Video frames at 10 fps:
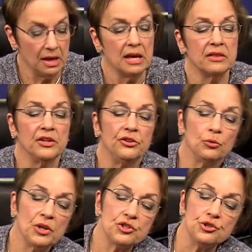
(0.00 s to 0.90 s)
This is
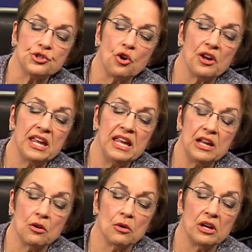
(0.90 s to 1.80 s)
what you saw
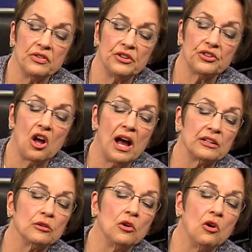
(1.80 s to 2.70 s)
here in this cotton
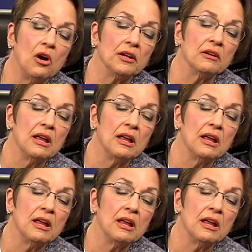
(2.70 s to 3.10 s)
lawn.